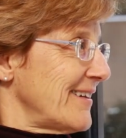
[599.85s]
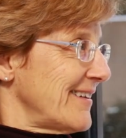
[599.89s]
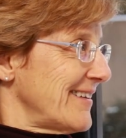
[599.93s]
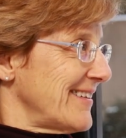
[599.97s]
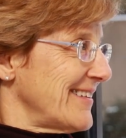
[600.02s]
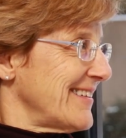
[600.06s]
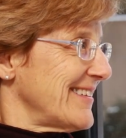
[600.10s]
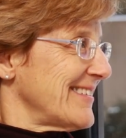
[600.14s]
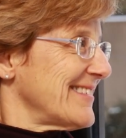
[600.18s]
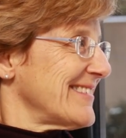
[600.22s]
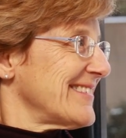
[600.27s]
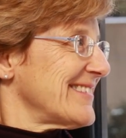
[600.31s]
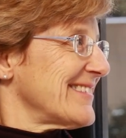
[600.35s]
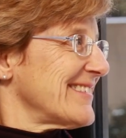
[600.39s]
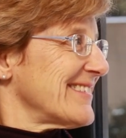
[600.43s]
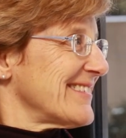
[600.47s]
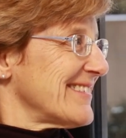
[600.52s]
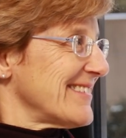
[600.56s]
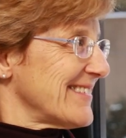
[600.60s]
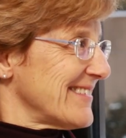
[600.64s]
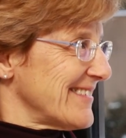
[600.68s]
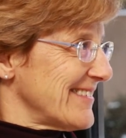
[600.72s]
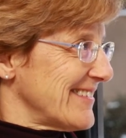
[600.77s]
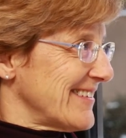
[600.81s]
Uh-huh.
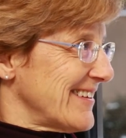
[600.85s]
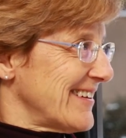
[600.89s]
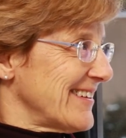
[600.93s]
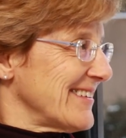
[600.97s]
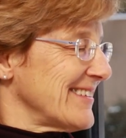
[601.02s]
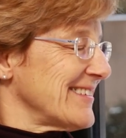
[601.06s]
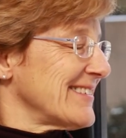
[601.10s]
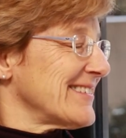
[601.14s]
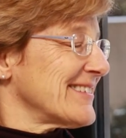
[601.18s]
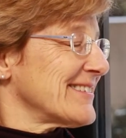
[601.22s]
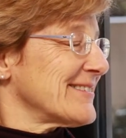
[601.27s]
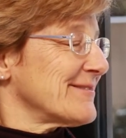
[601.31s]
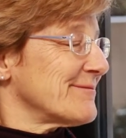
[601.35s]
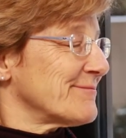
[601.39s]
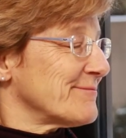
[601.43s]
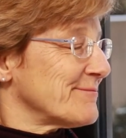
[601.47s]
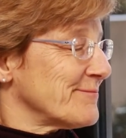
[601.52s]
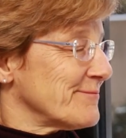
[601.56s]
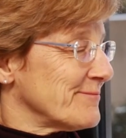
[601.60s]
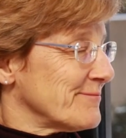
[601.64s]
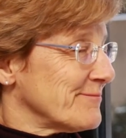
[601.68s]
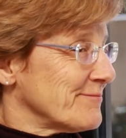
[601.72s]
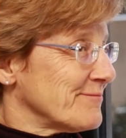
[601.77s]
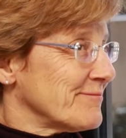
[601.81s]
Yeah. Nice. Yeah.
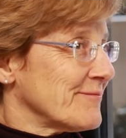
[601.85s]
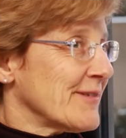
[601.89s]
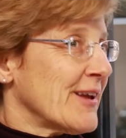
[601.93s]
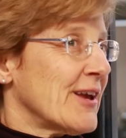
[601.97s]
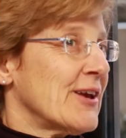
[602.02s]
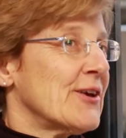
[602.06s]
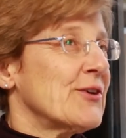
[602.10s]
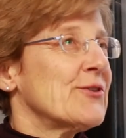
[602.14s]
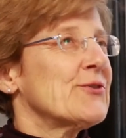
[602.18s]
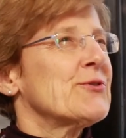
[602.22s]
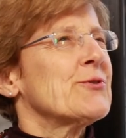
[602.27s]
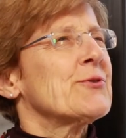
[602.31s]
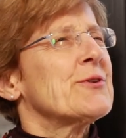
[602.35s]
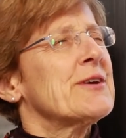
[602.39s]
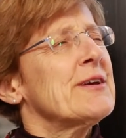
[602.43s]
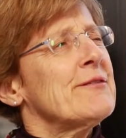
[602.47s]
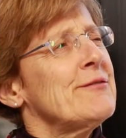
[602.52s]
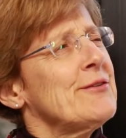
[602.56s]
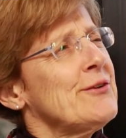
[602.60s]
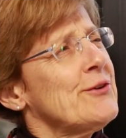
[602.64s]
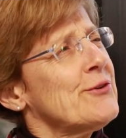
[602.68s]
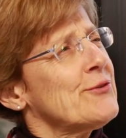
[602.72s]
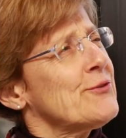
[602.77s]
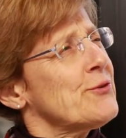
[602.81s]
So
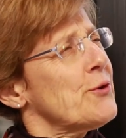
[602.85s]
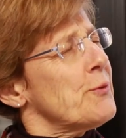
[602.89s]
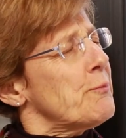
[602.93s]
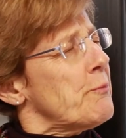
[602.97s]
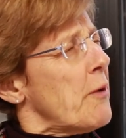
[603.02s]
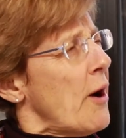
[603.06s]
given you're so